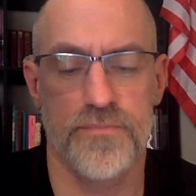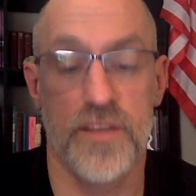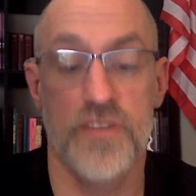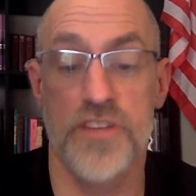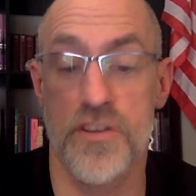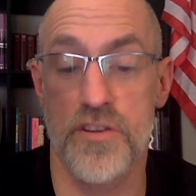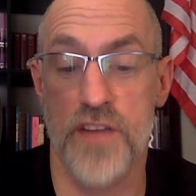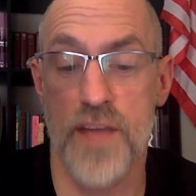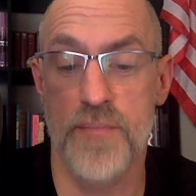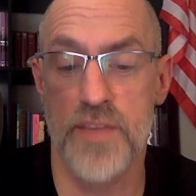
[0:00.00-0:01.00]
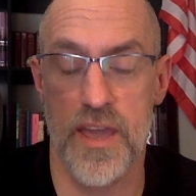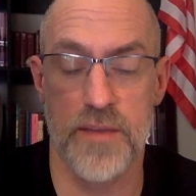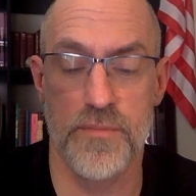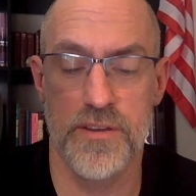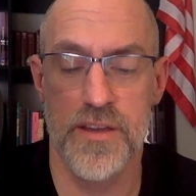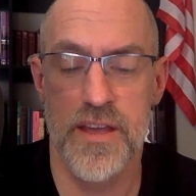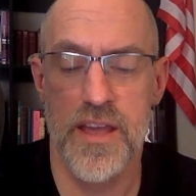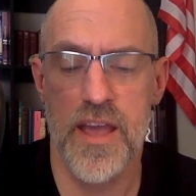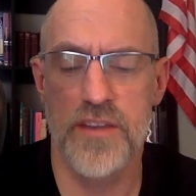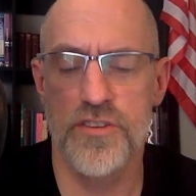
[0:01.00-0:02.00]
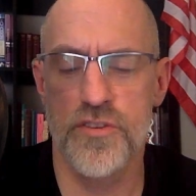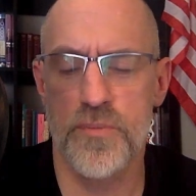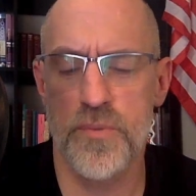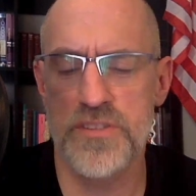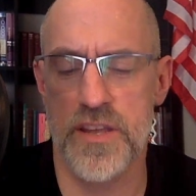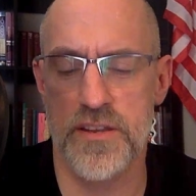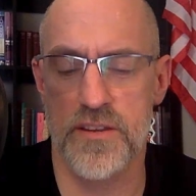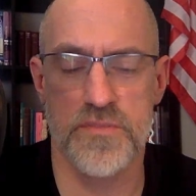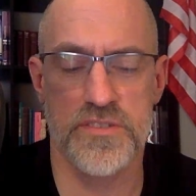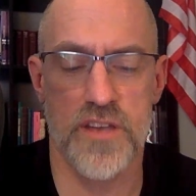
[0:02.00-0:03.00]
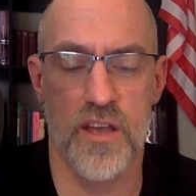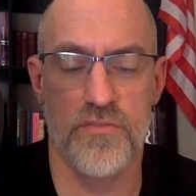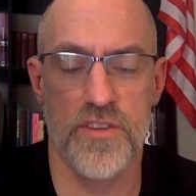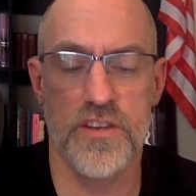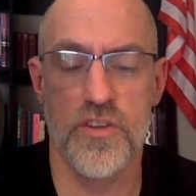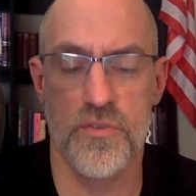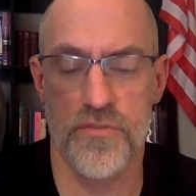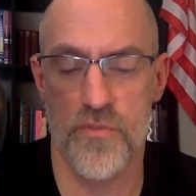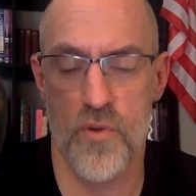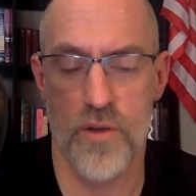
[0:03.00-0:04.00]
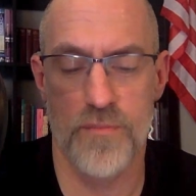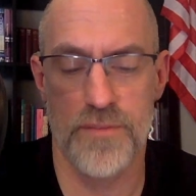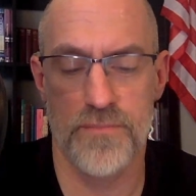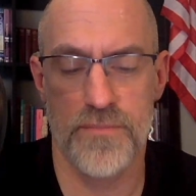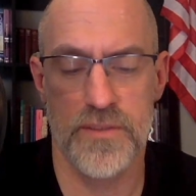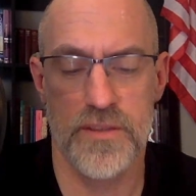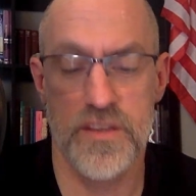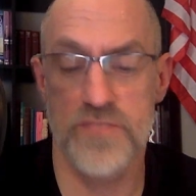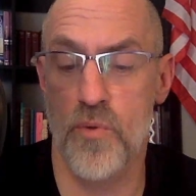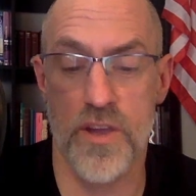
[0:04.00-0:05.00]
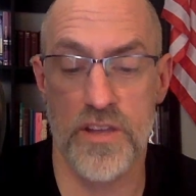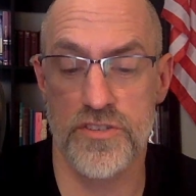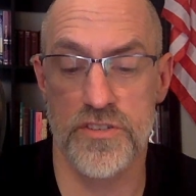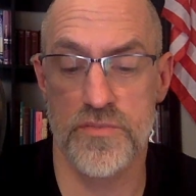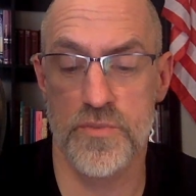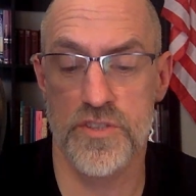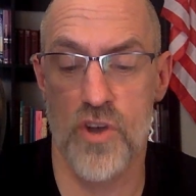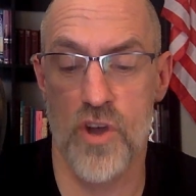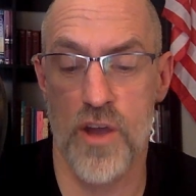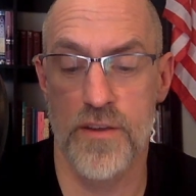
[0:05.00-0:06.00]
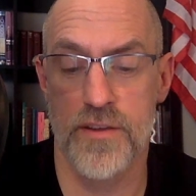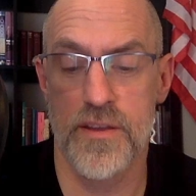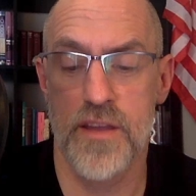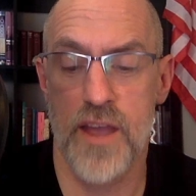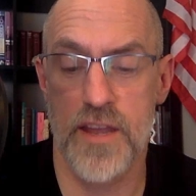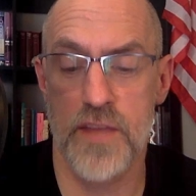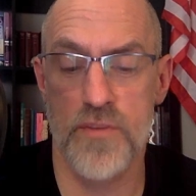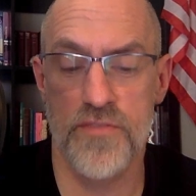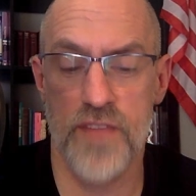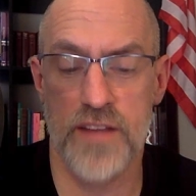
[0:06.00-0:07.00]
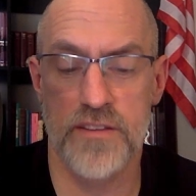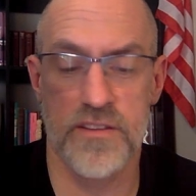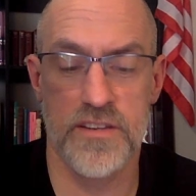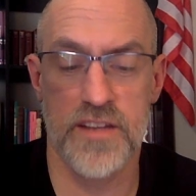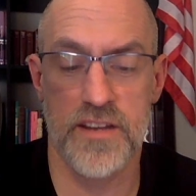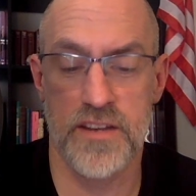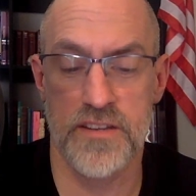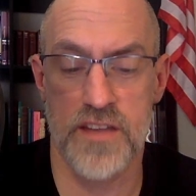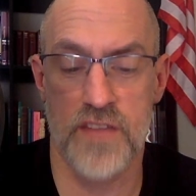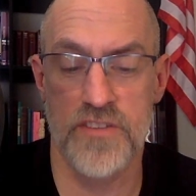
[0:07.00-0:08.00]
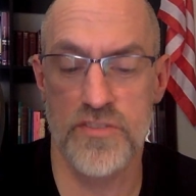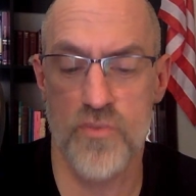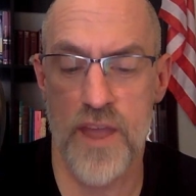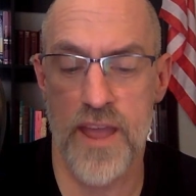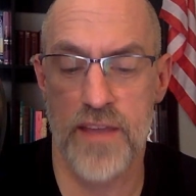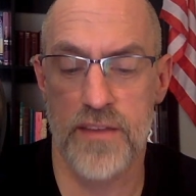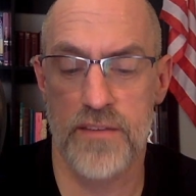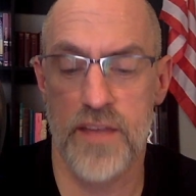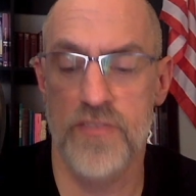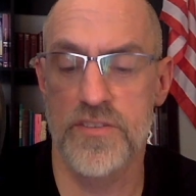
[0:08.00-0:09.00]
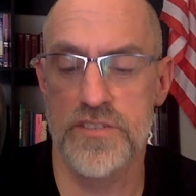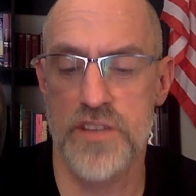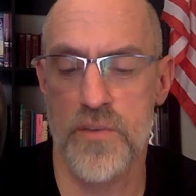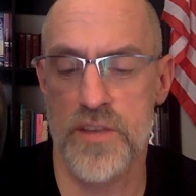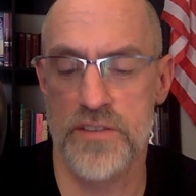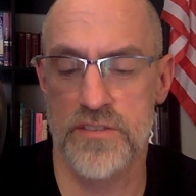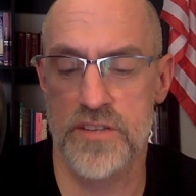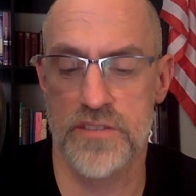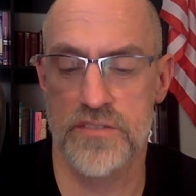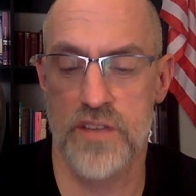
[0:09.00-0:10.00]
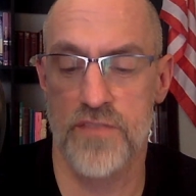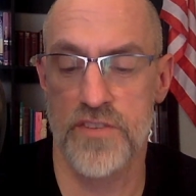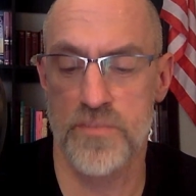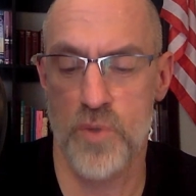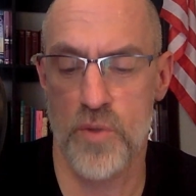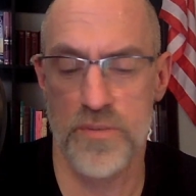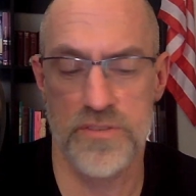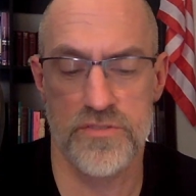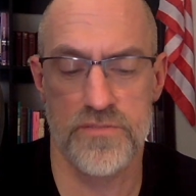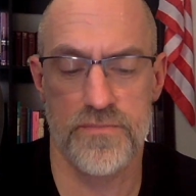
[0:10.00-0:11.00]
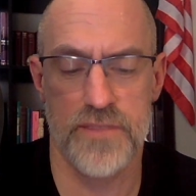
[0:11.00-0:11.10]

Dinner time came, and Duke presented himself in uniform. His boyishness was gone, and he reflected the dignity of his rank and the seriousness of his purpose.